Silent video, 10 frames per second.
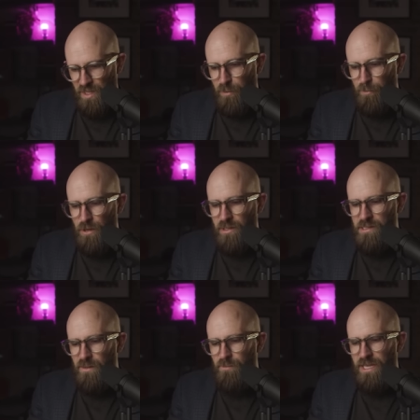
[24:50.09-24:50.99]
A
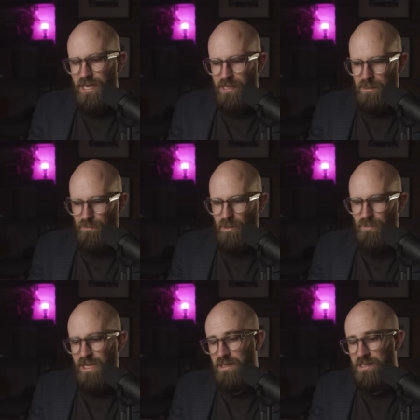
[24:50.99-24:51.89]
proponent of the big cancer plot
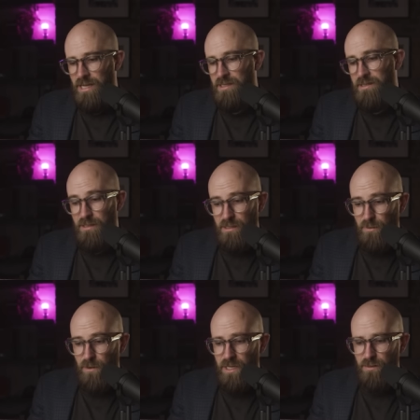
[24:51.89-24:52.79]
may contend that a
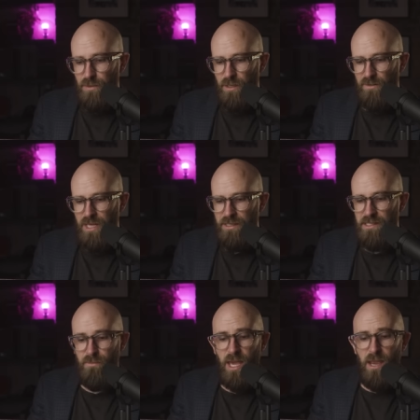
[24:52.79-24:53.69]
definitive cure for
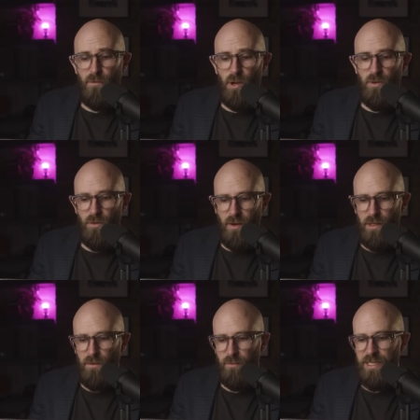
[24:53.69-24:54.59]
cancer may erode
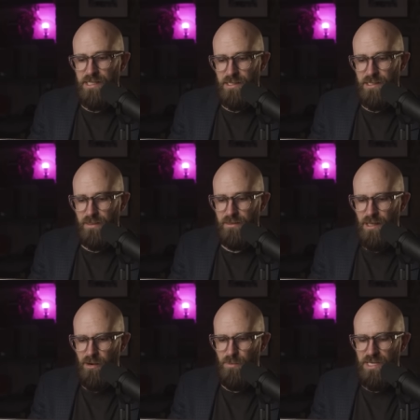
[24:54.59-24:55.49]
revenue from existing
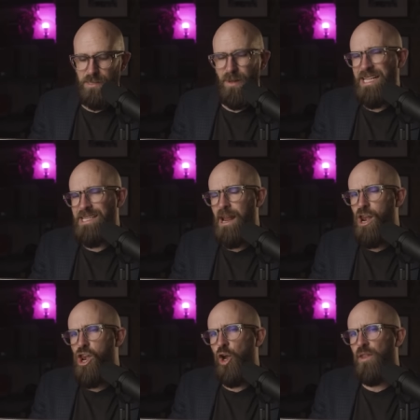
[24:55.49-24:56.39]
therapies, but let's take a
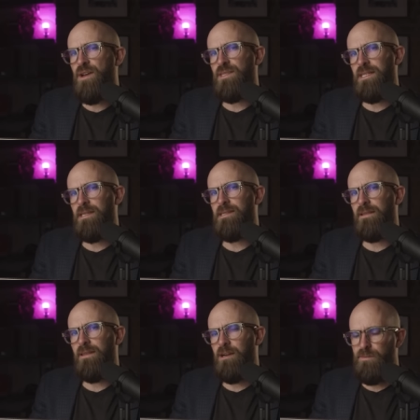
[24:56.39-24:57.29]
look at those
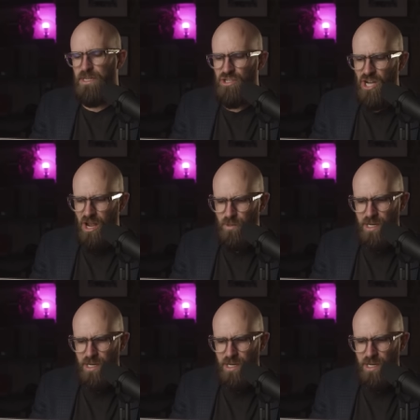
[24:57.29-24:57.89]
existing therapies, shall